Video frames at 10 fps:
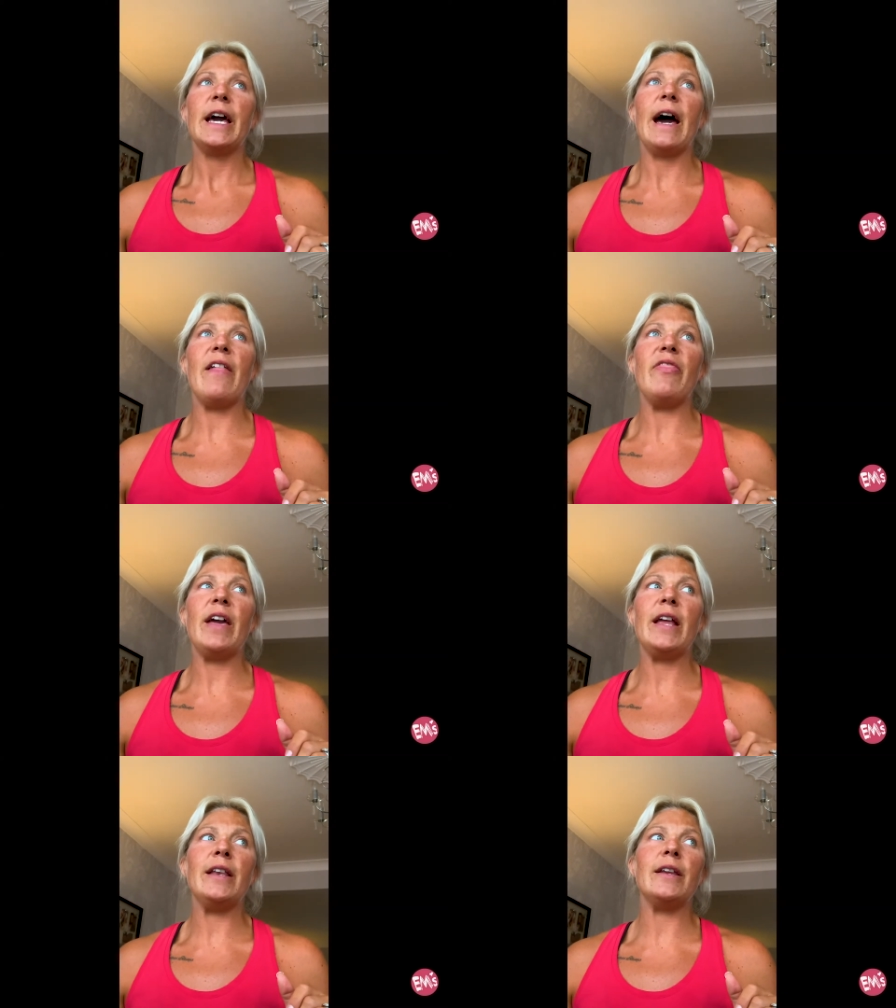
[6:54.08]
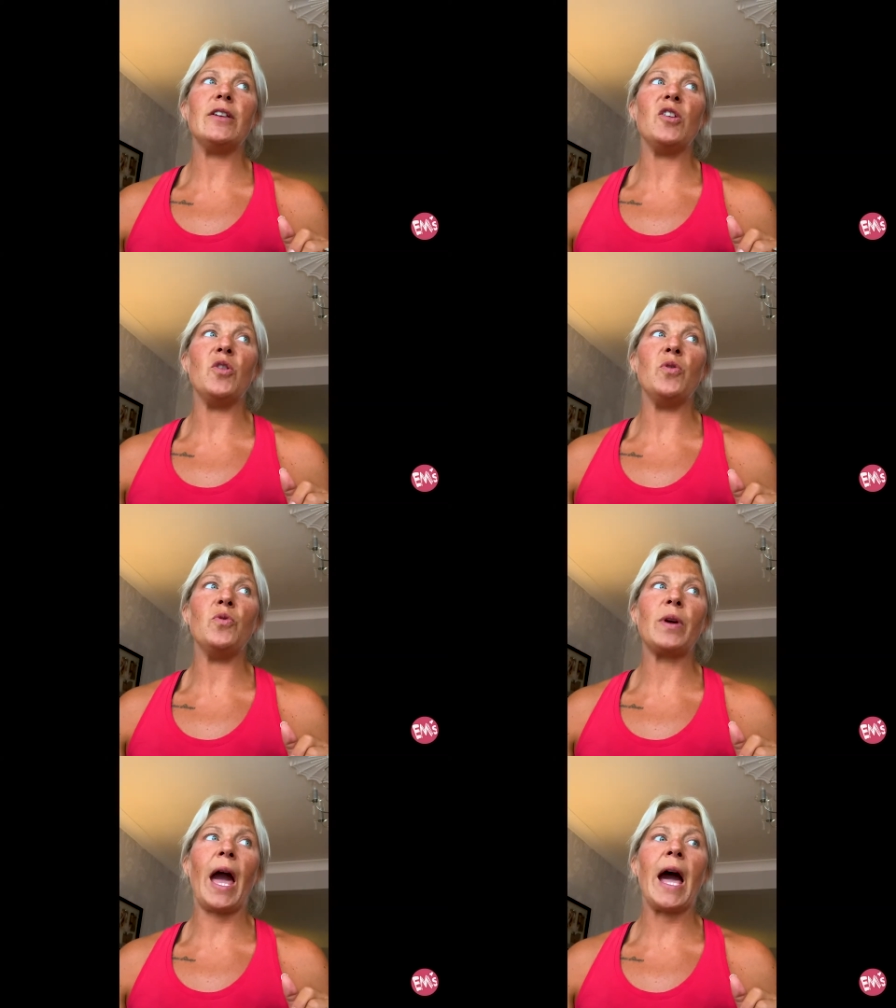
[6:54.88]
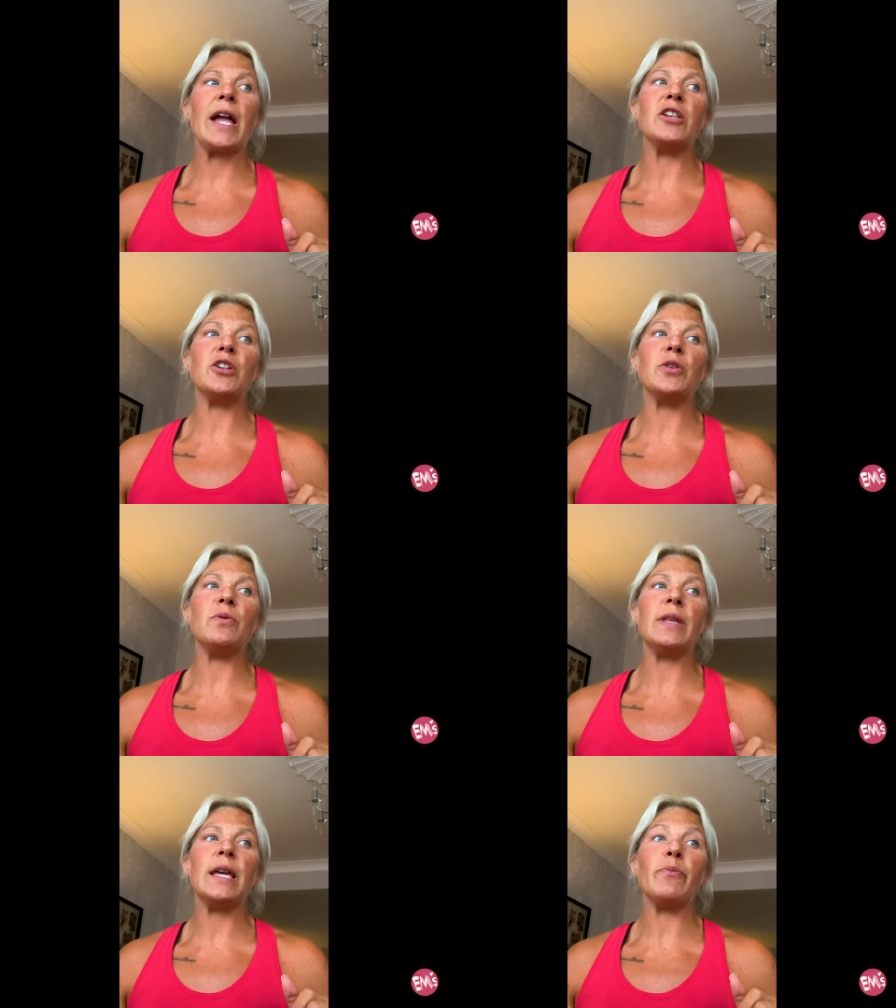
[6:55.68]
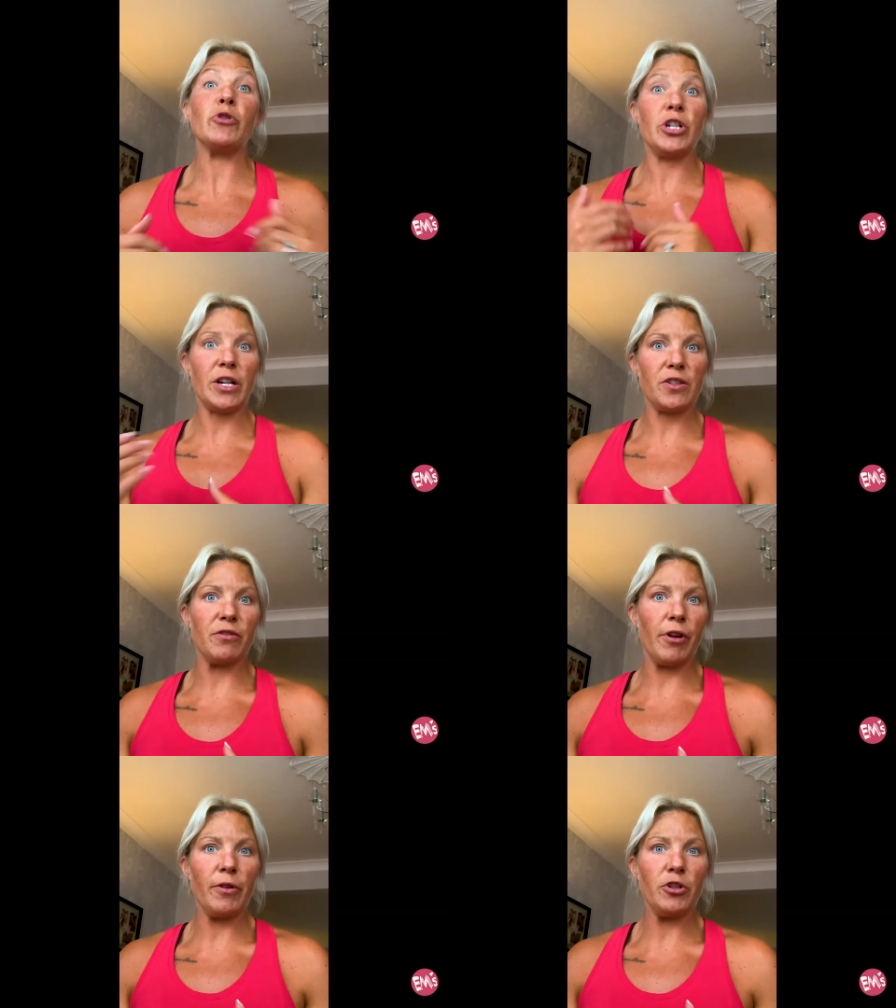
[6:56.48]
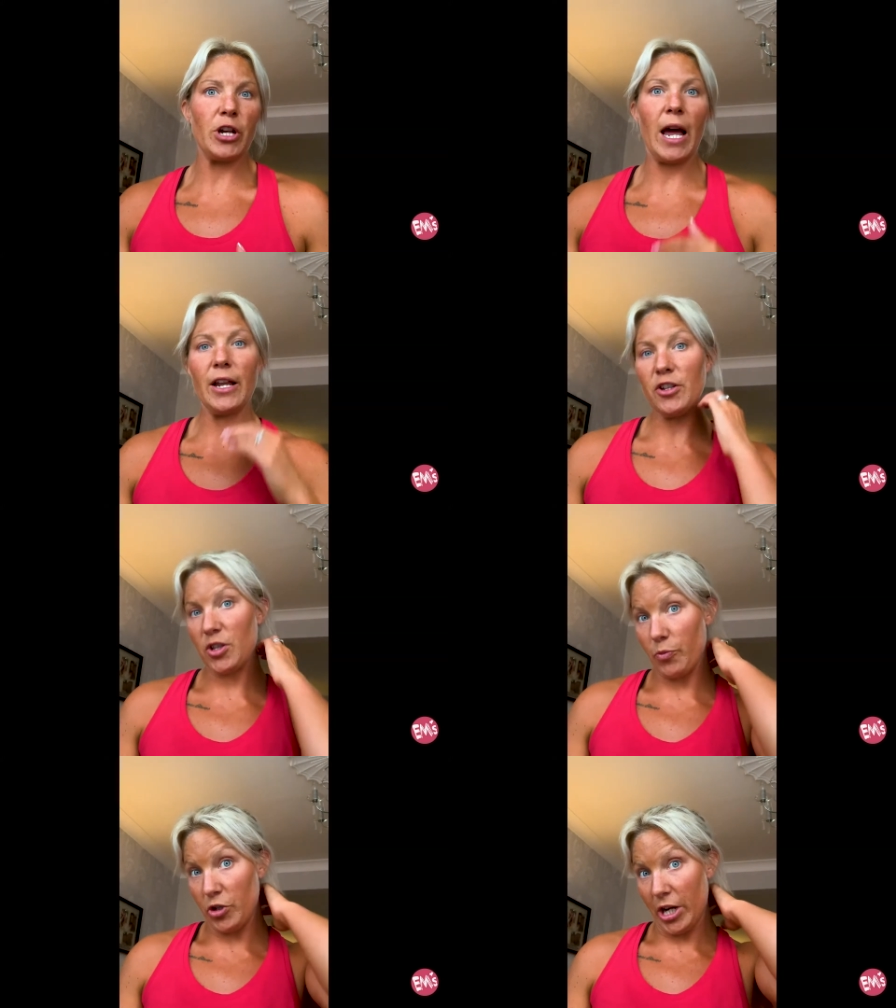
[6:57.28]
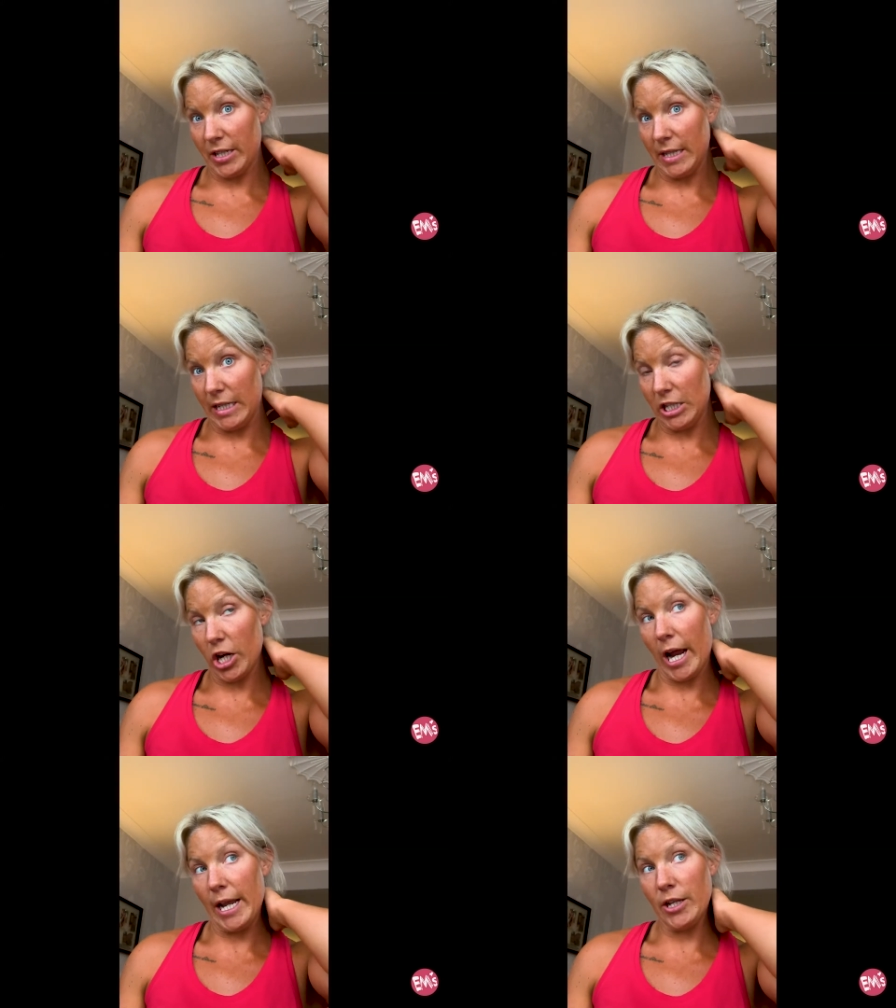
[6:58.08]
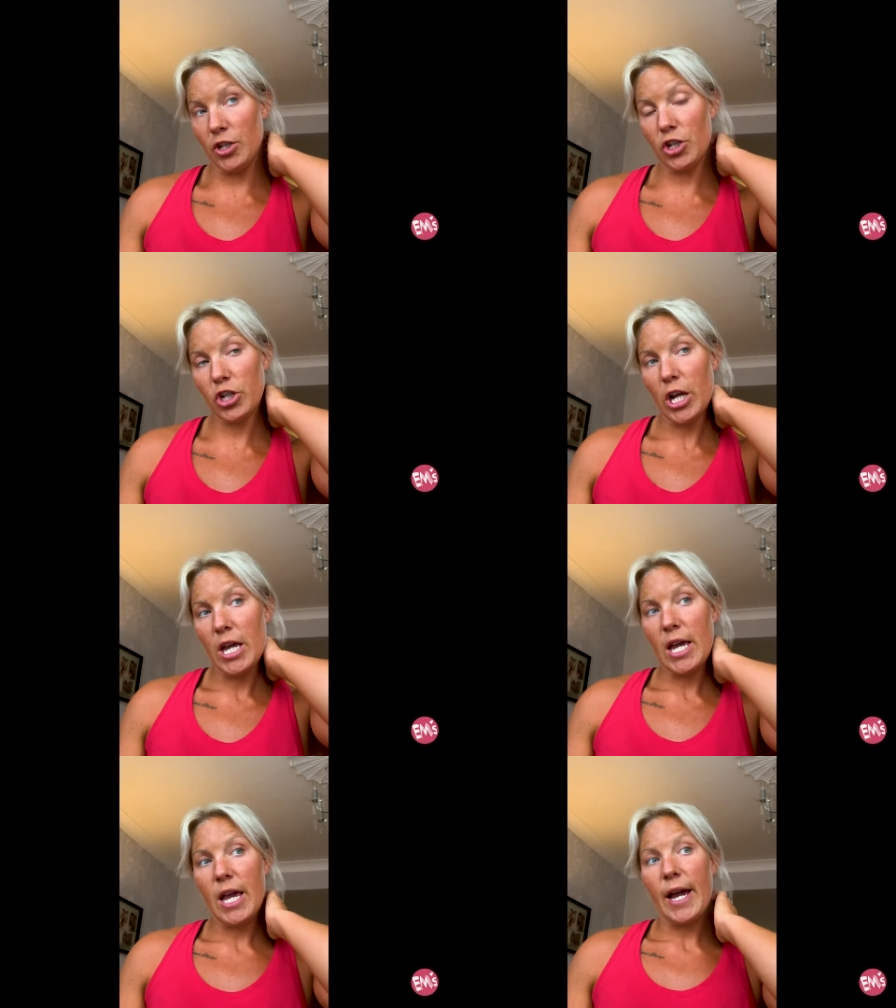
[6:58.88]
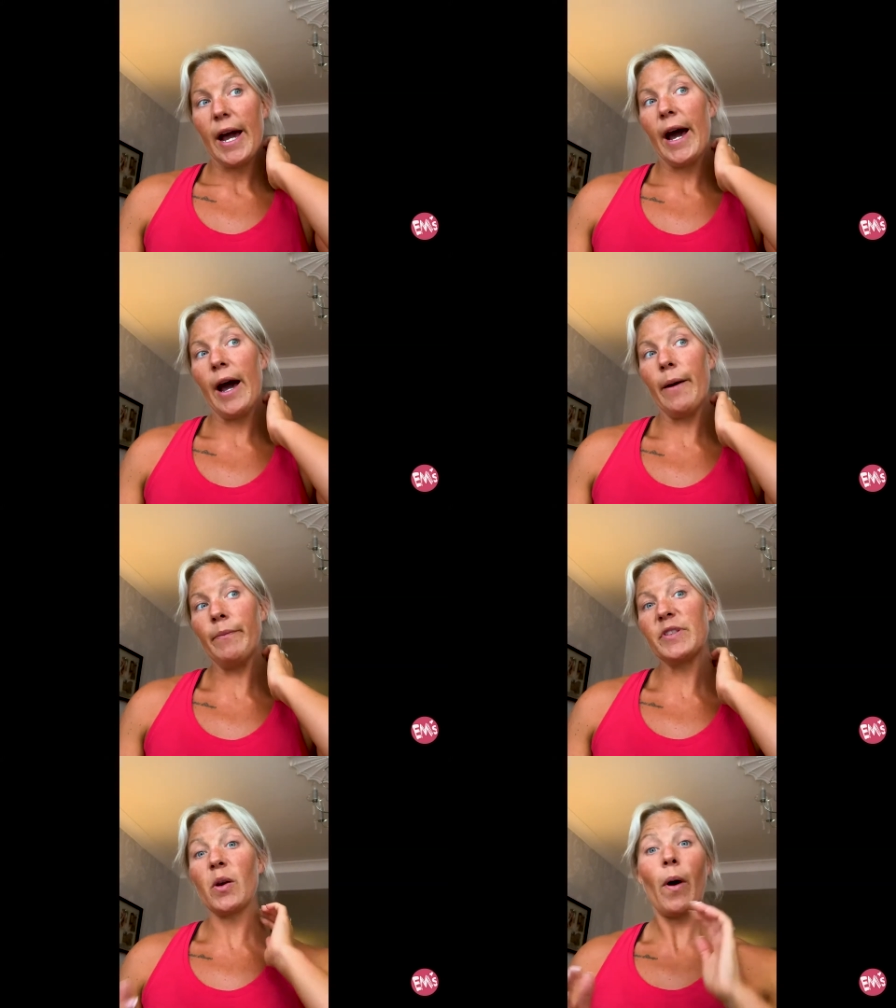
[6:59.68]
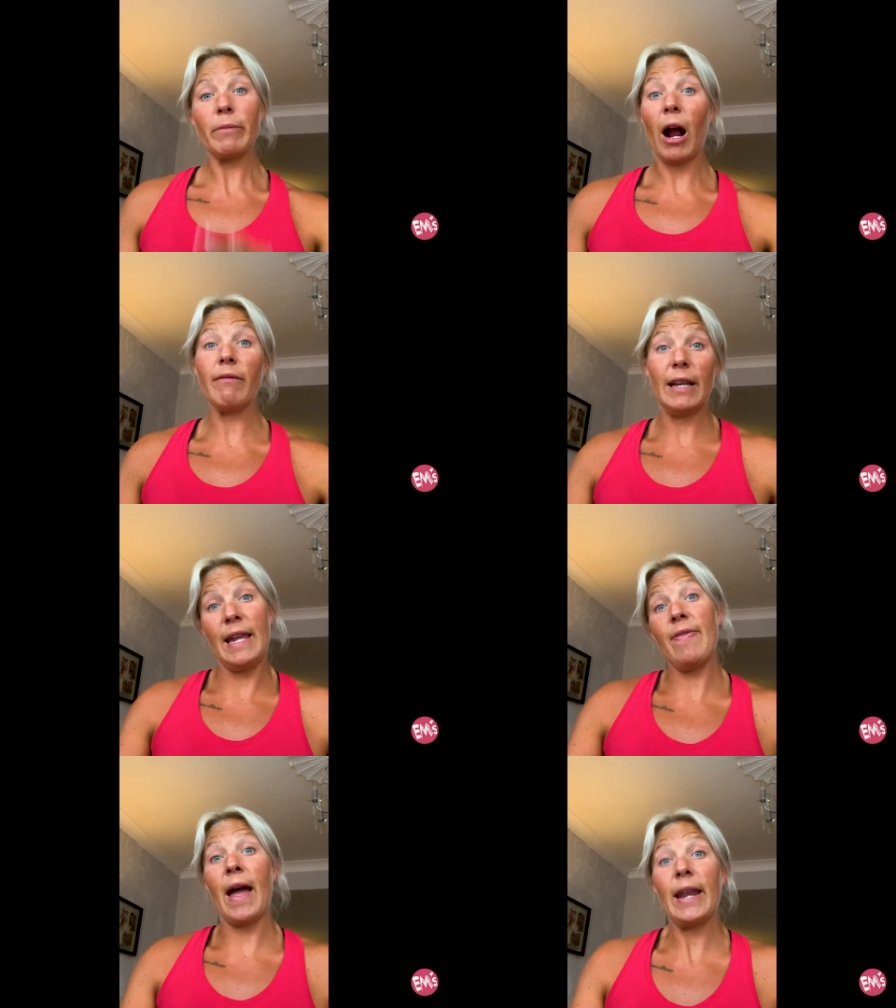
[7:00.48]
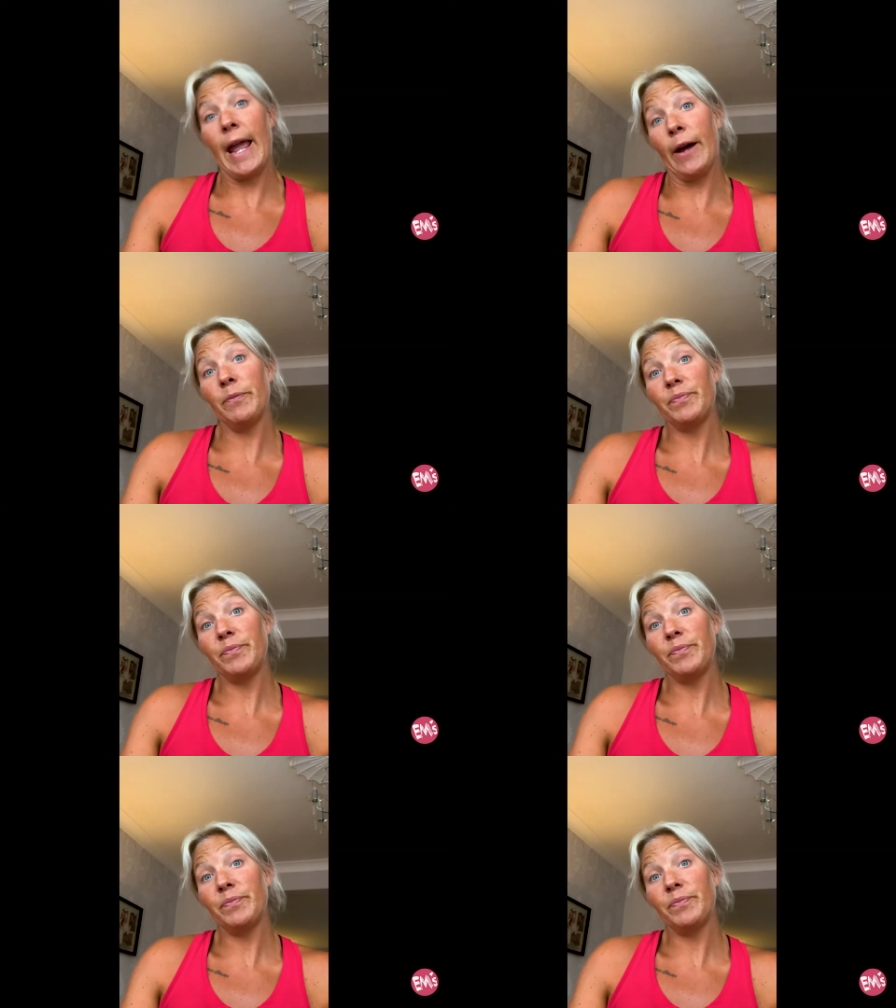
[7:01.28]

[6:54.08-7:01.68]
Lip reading: and then you can do the progesterone challenge, the progestin challenge. So I'm currently in that now.